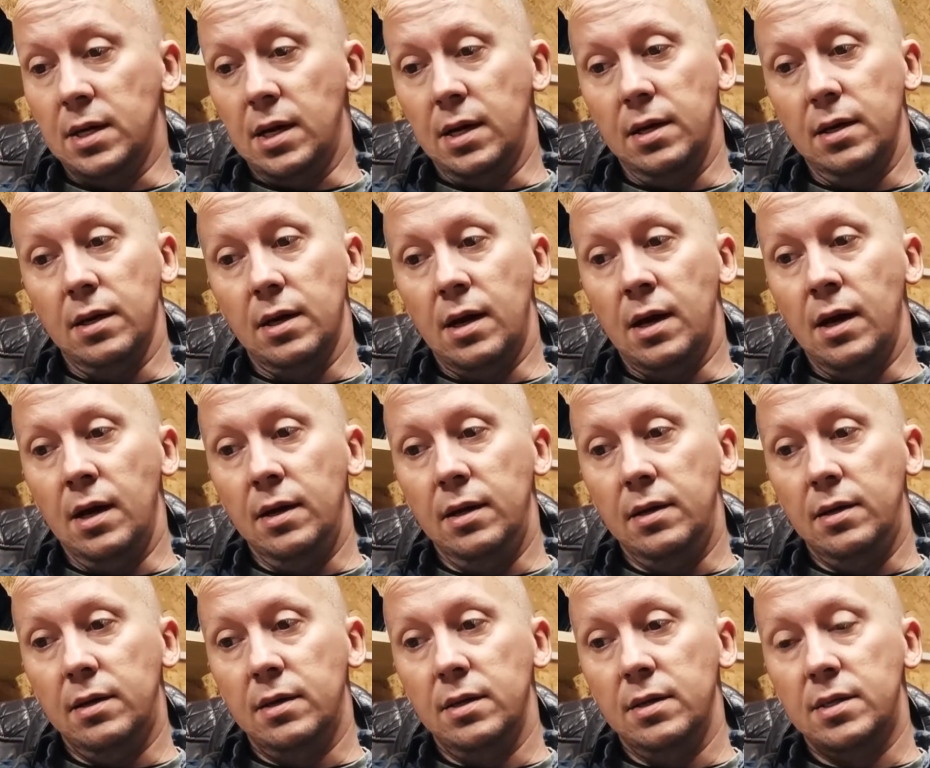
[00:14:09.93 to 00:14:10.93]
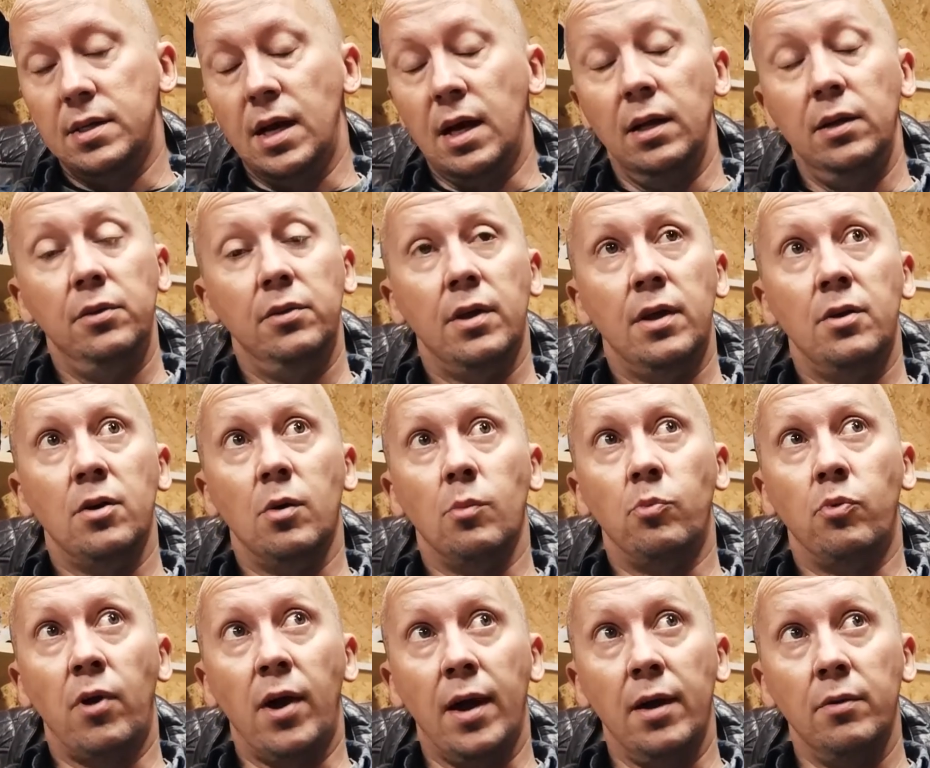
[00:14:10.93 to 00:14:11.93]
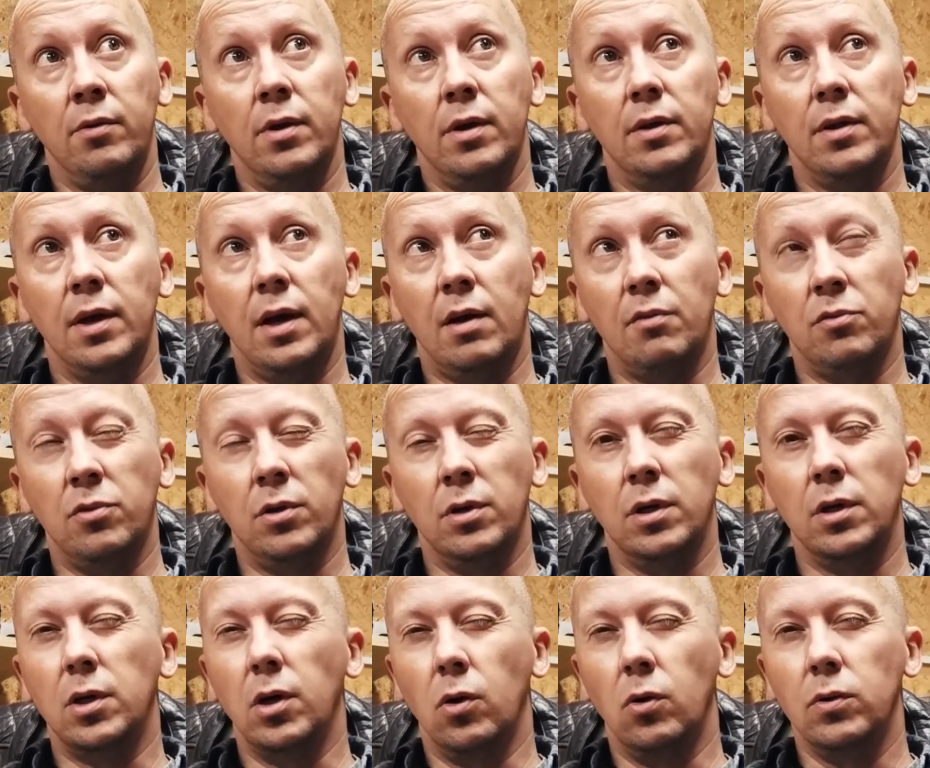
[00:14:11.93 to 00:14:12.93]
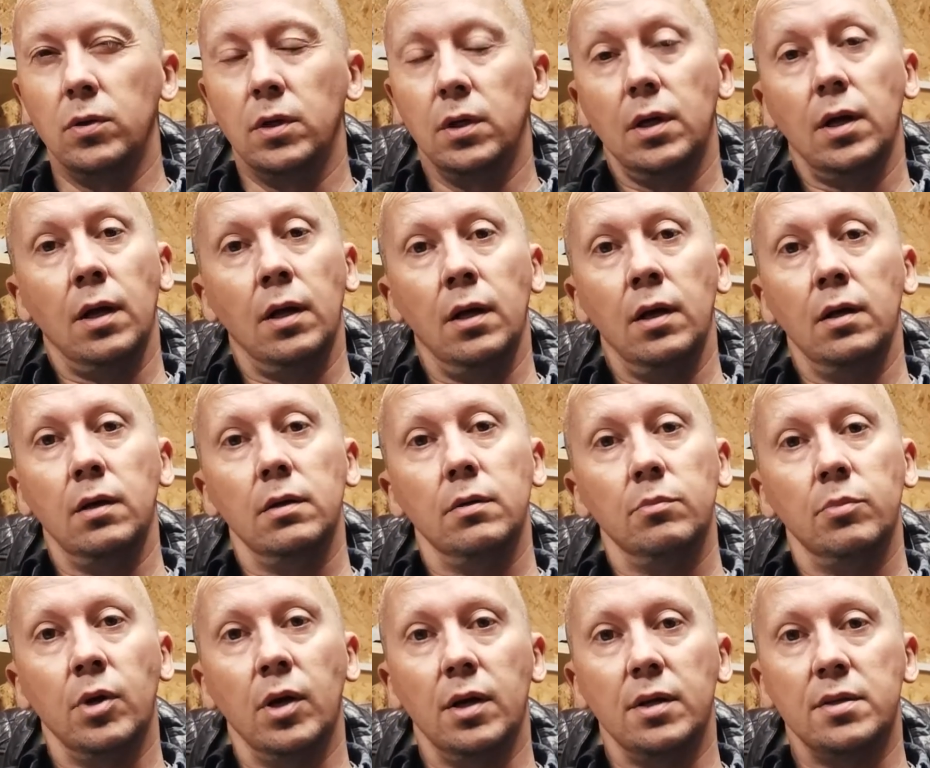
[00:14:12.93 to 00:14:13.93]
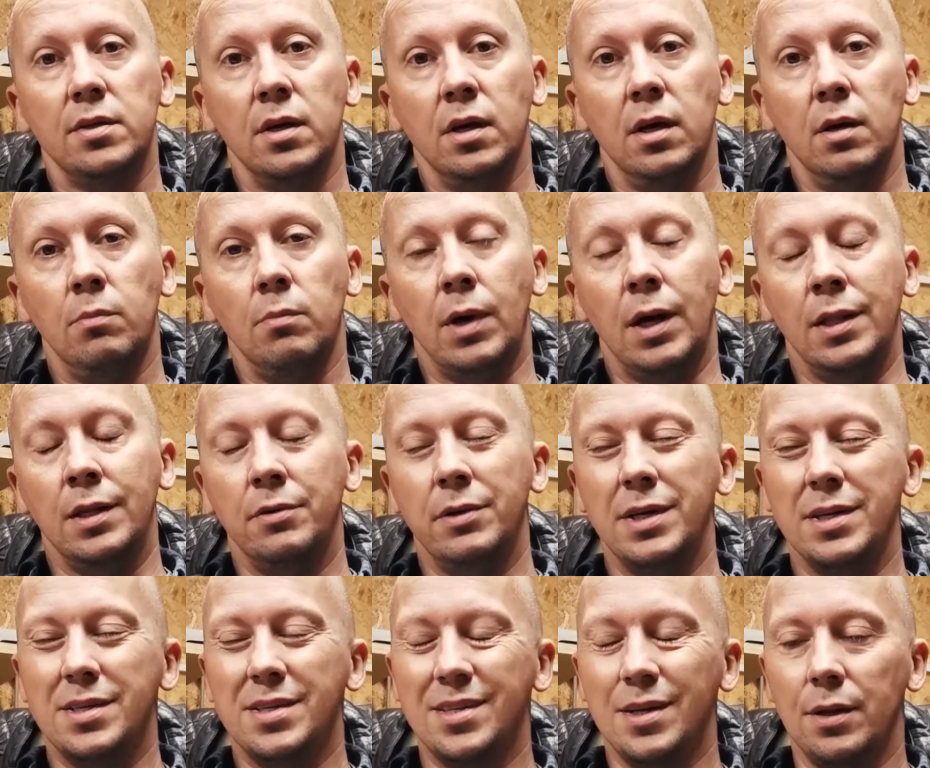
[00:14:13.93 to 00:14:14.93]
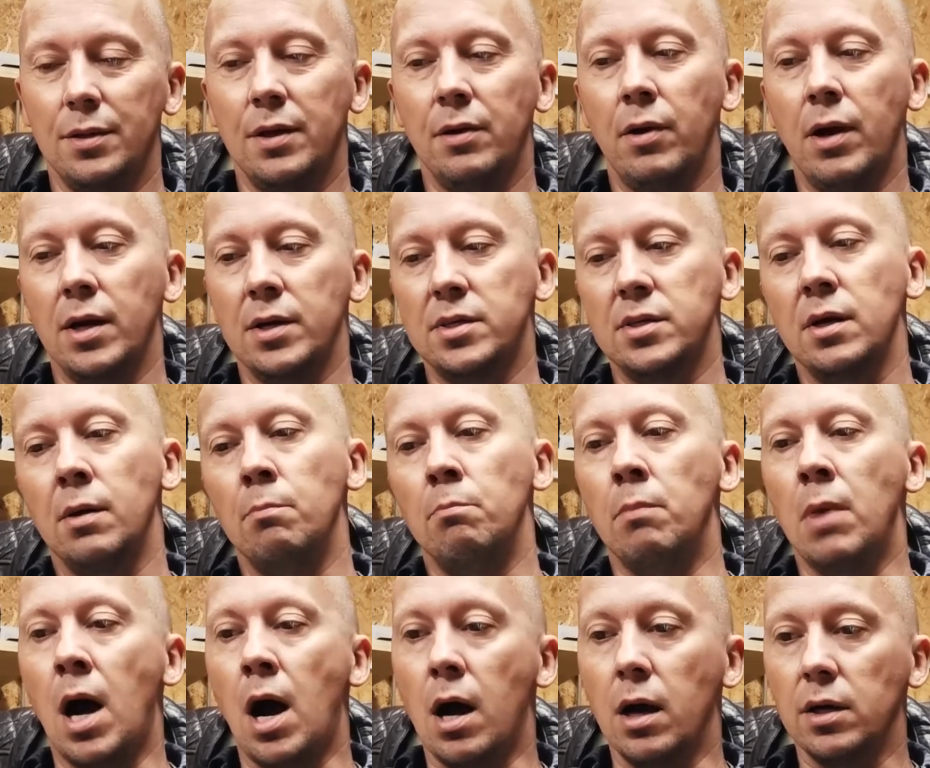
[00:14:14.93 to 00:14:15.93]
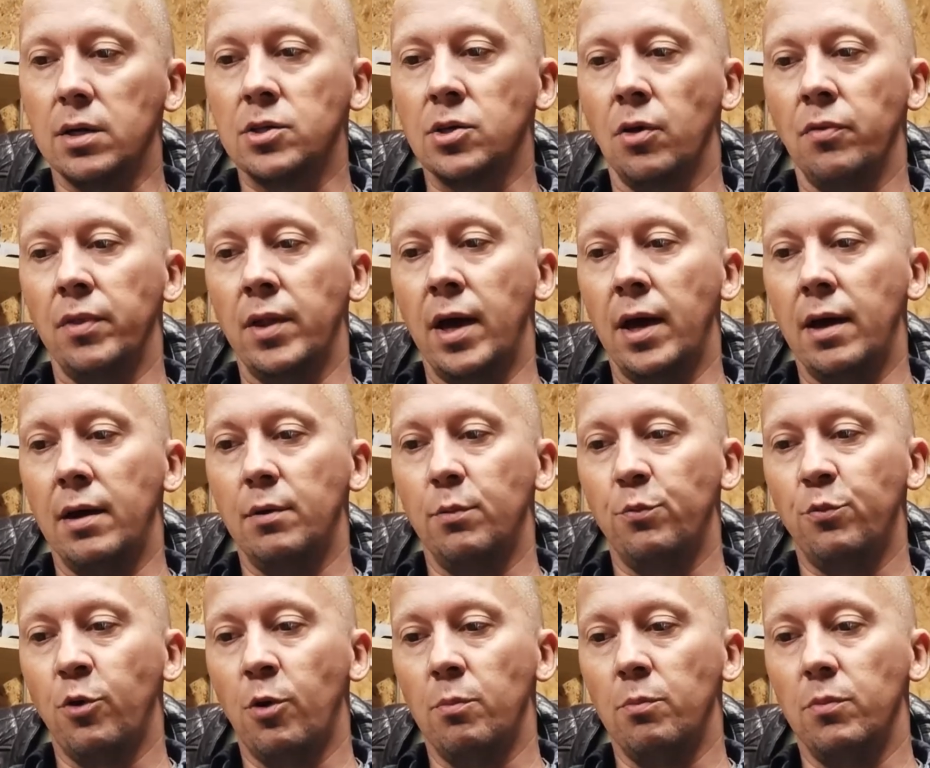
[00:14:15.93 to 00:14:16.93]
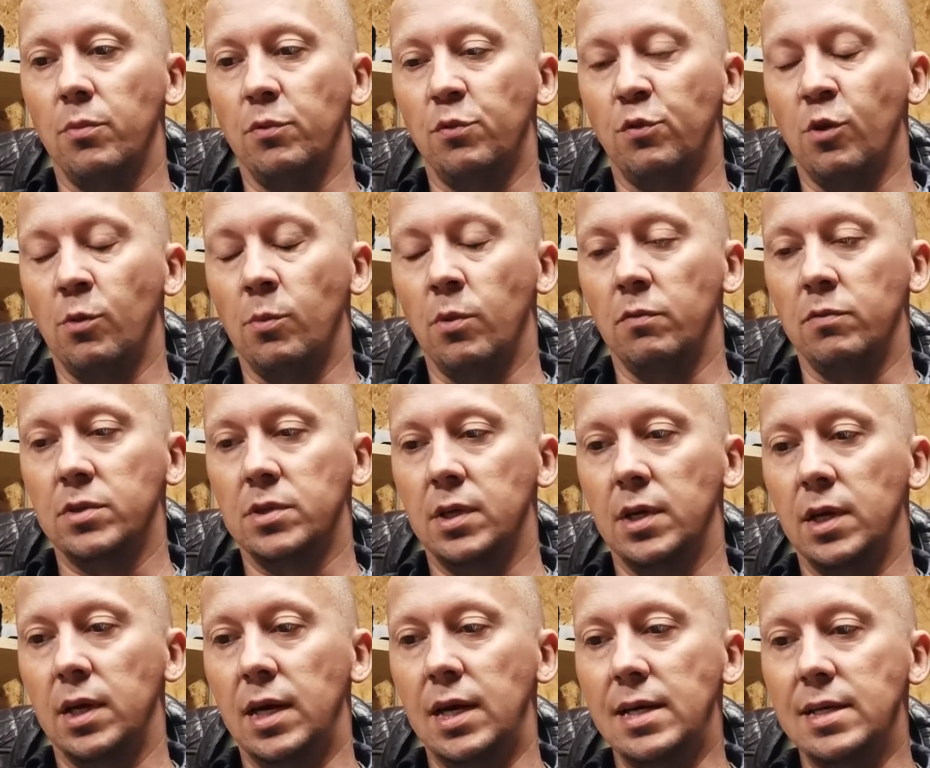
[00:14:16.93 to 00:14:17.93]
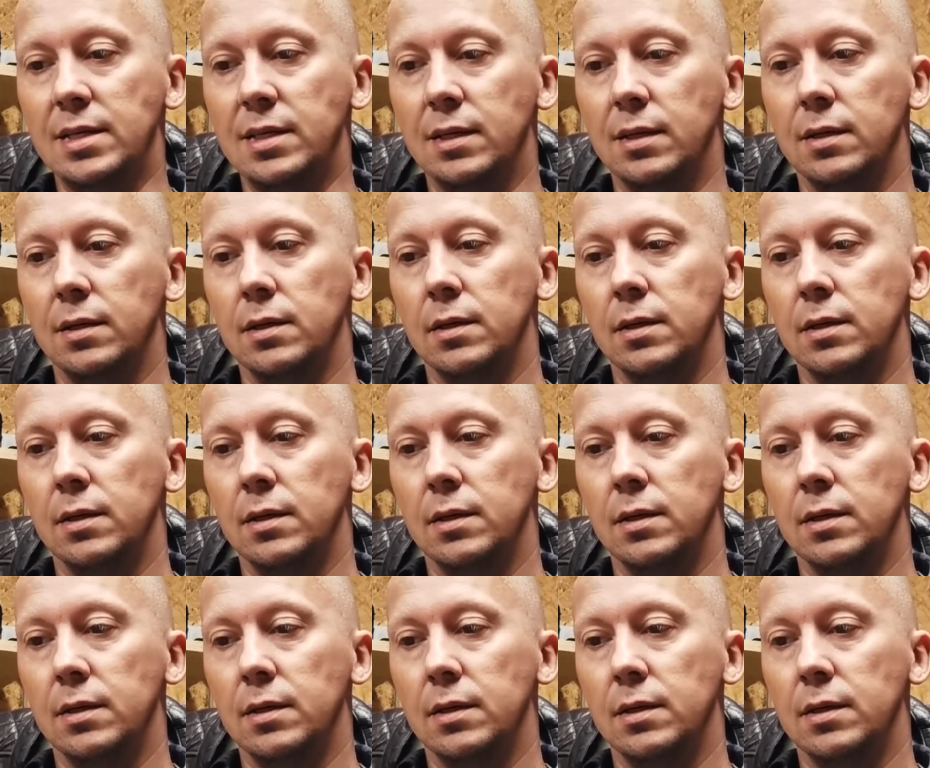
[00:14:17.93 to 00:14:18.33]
I can tell you they're not brown. They have gone a golden colour, but and there are some marks on there from obviously heat.